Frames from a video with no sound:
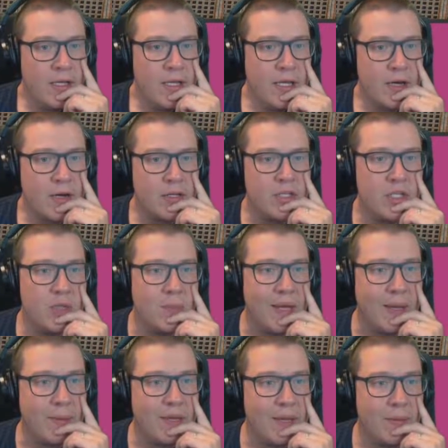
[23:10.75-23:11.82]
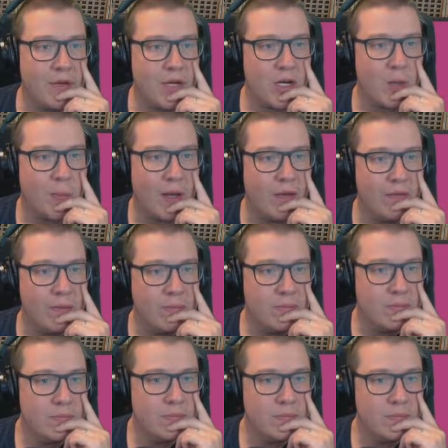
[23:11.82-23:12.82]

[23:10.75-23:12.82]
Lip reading: They don't go too big, but they want a couple of them.